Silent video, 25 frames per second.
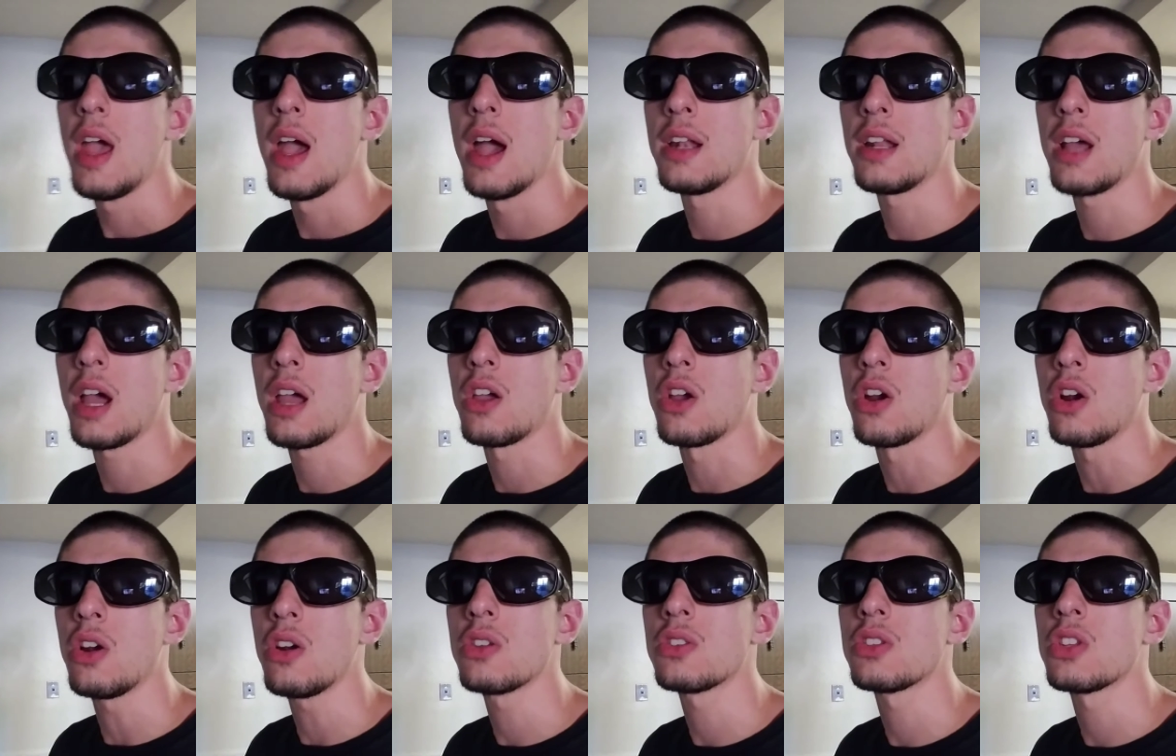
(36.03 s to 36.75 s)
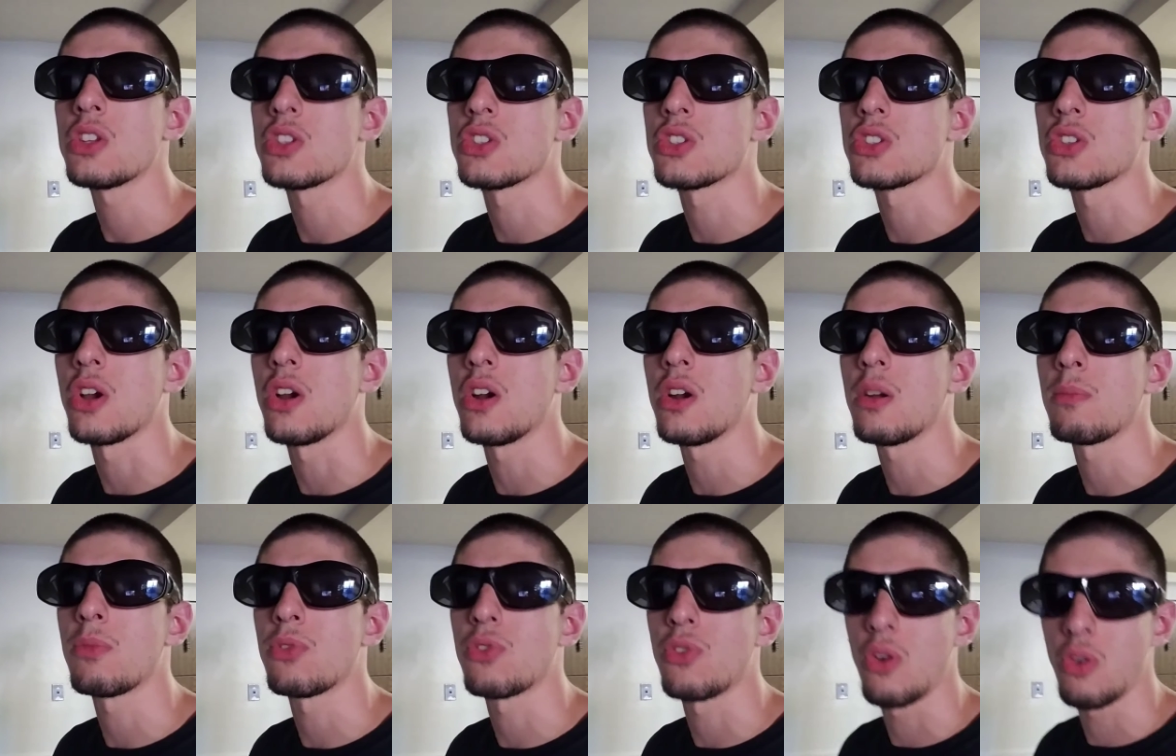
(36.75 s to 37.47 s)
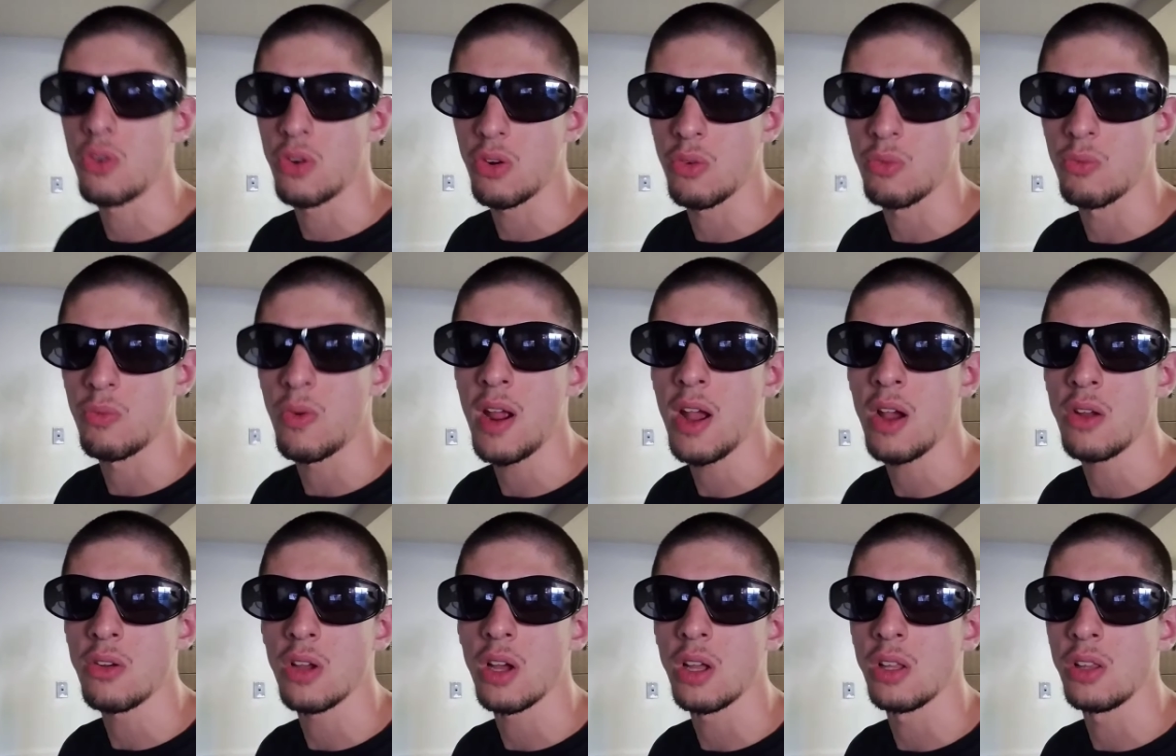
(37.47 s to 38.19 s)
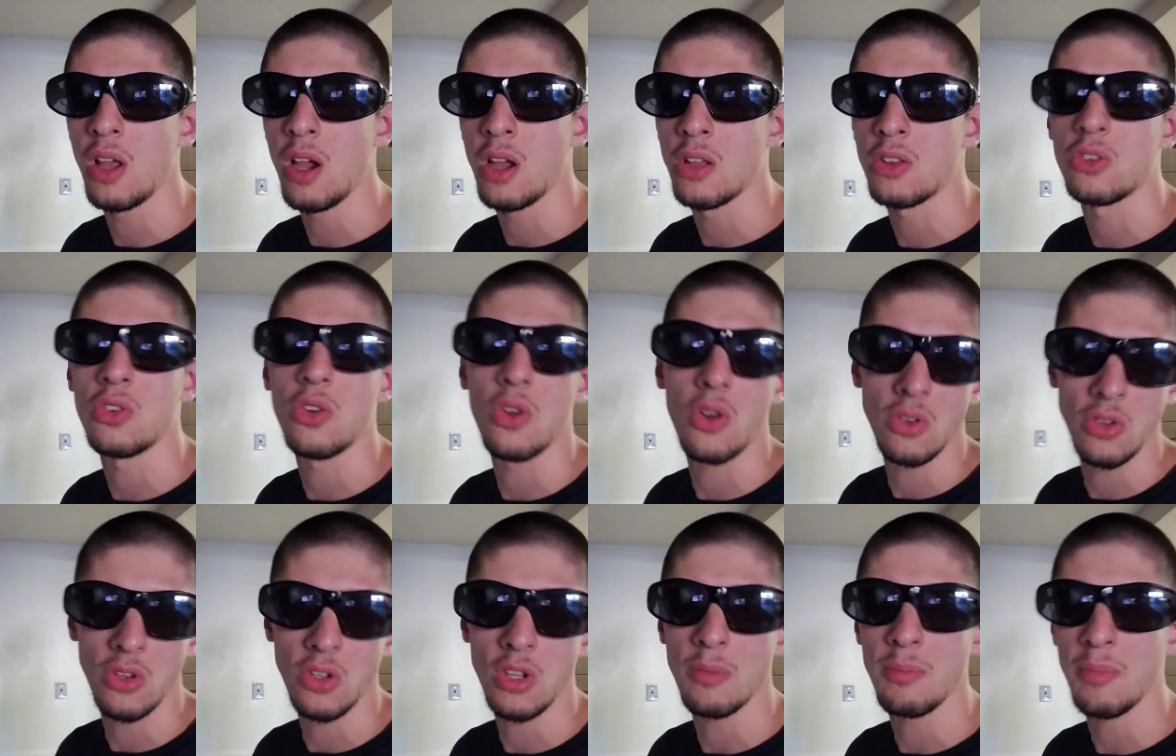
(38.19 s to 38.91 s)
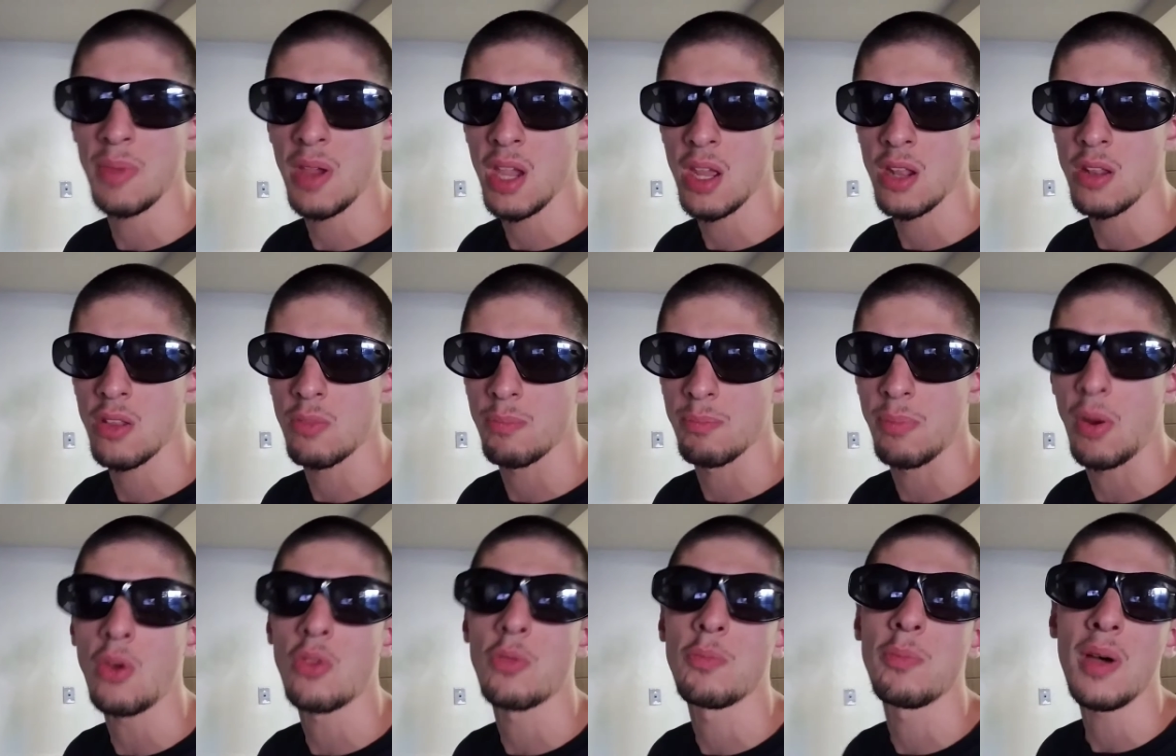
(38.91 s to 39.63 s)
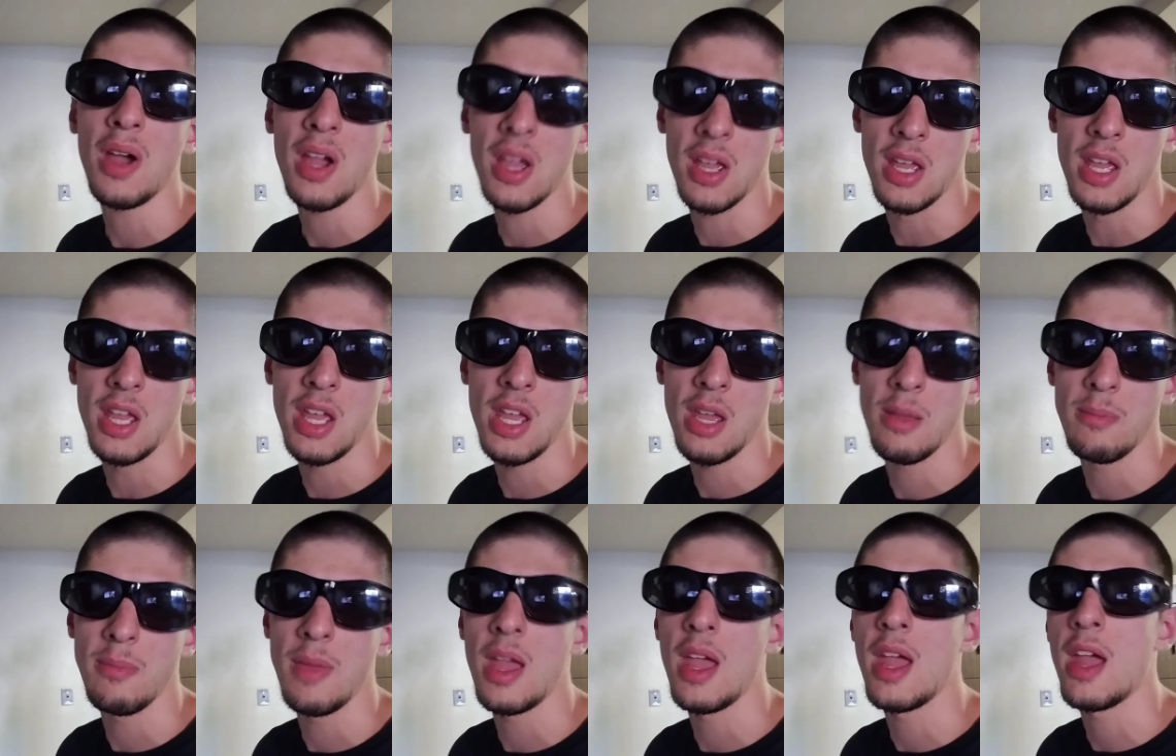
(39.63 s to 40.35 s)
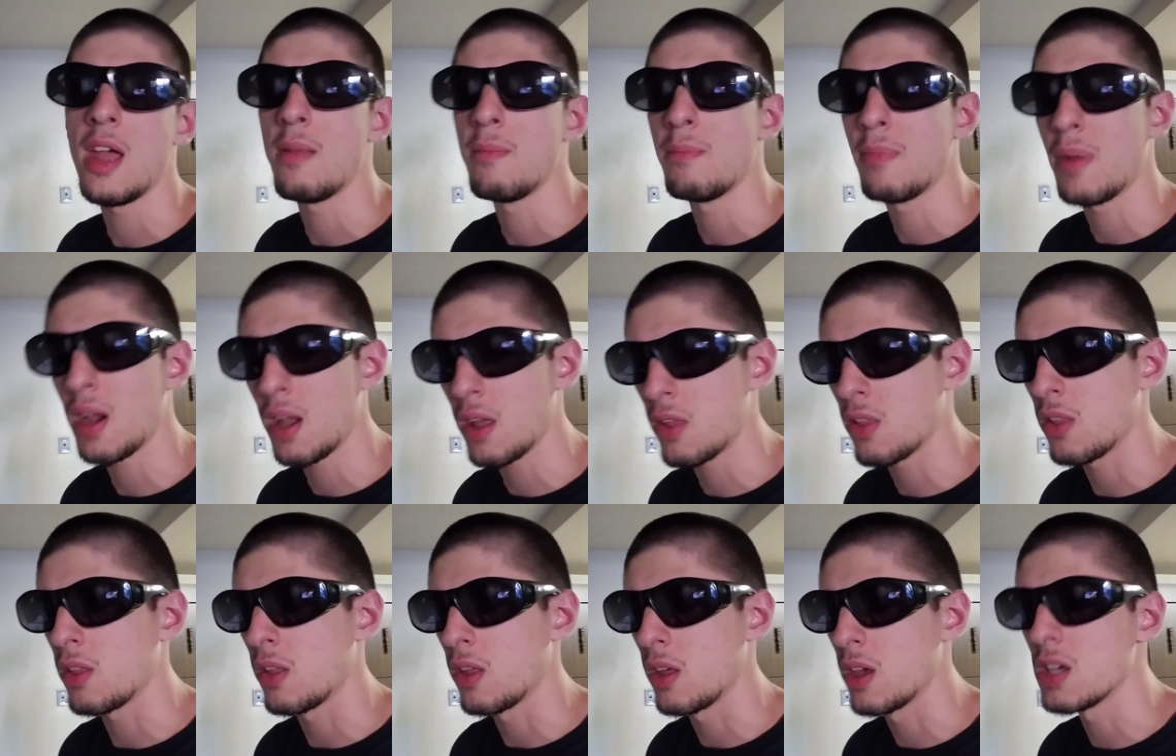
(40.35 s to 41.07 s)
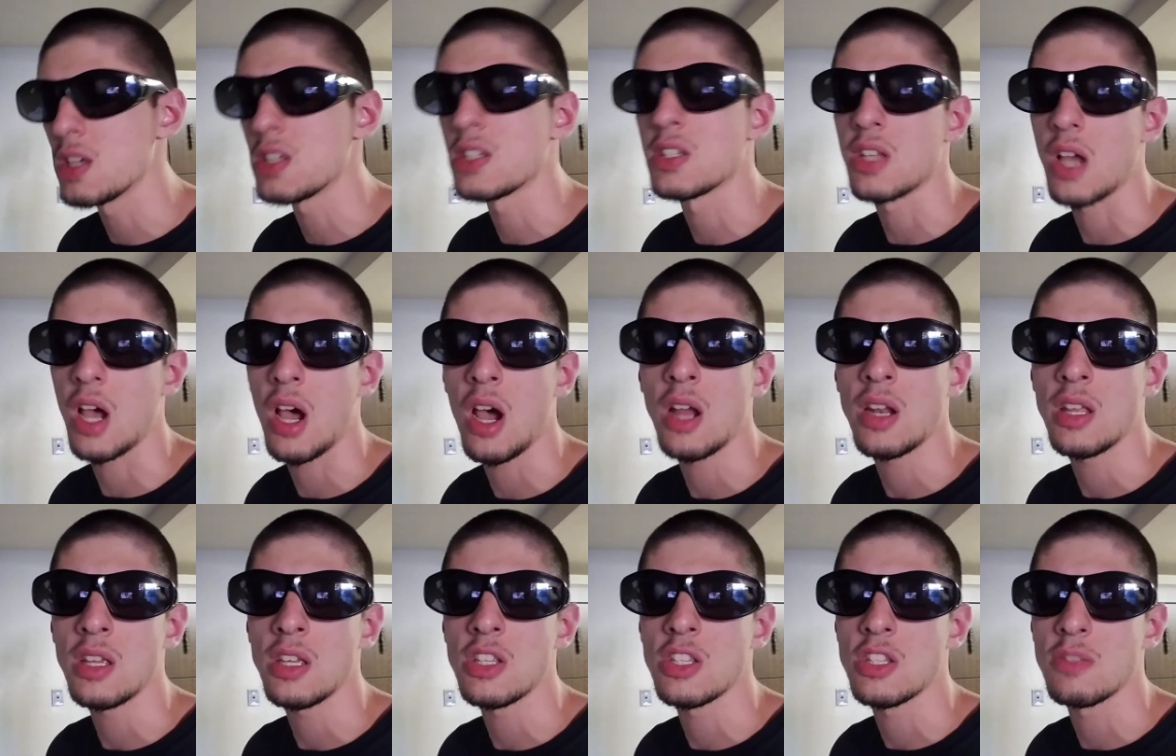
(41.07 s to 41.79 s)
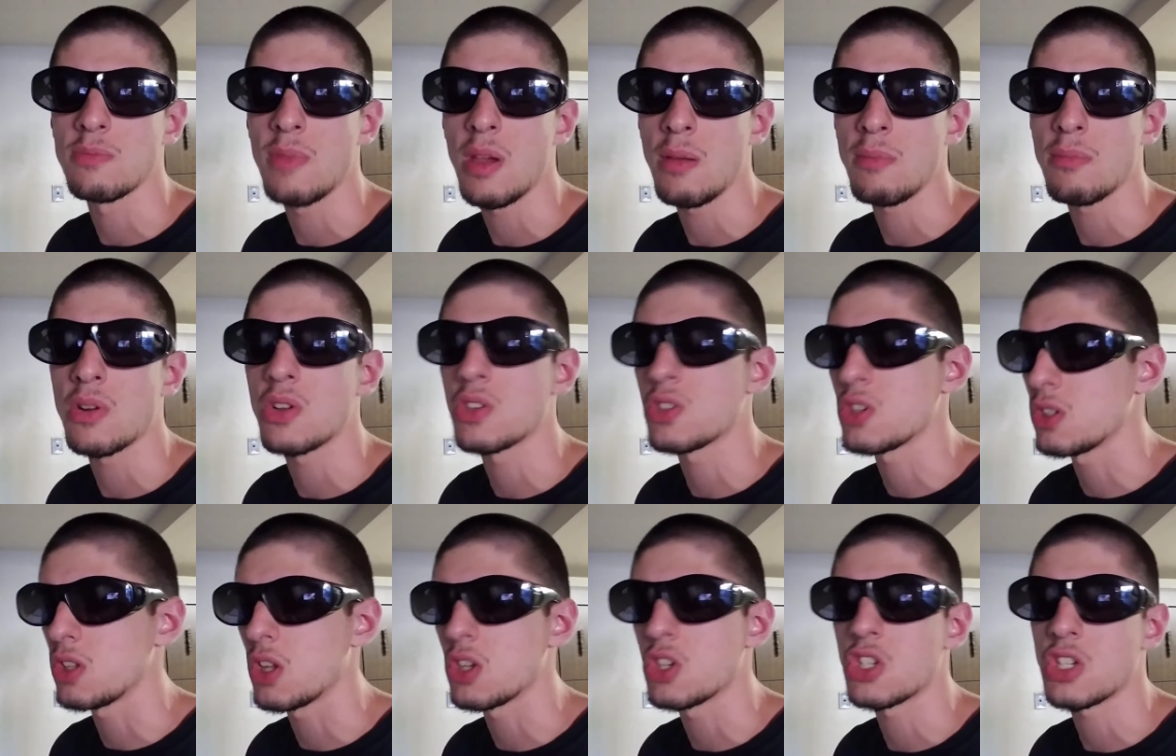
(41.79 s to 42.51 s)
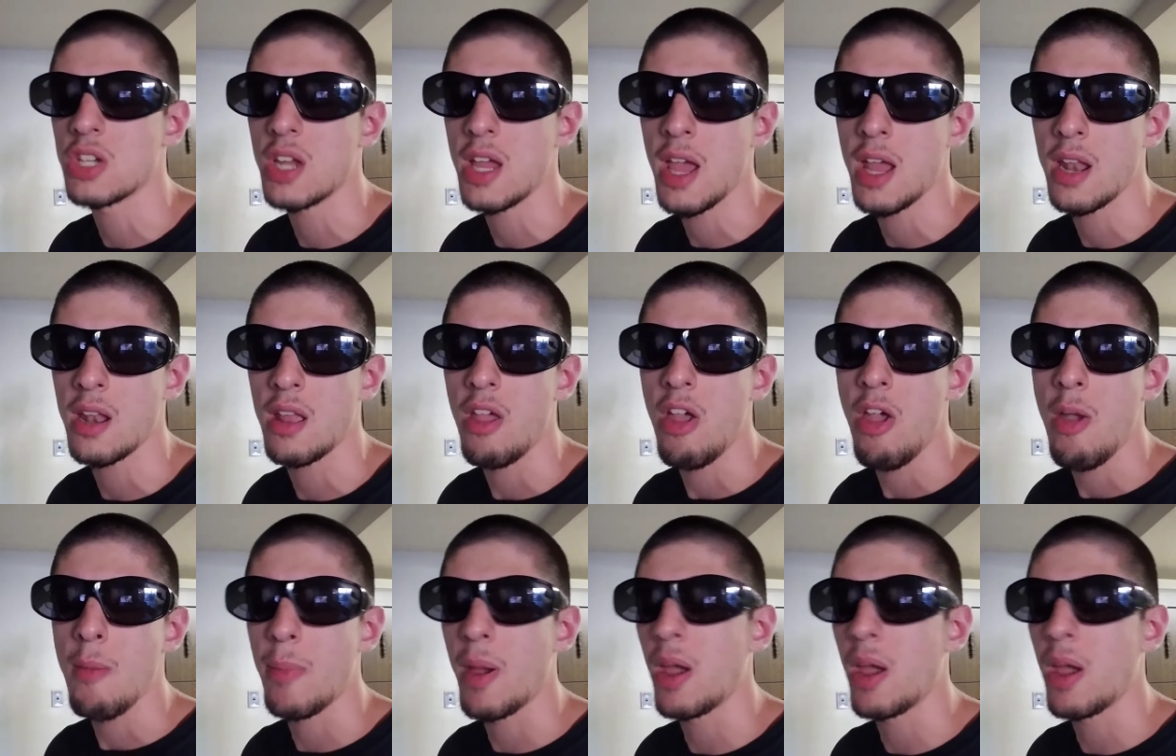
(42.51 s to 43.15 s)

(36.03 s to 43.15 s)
And I heard this term thrown around a lot during the debate, both by him and by his audience members in the chat,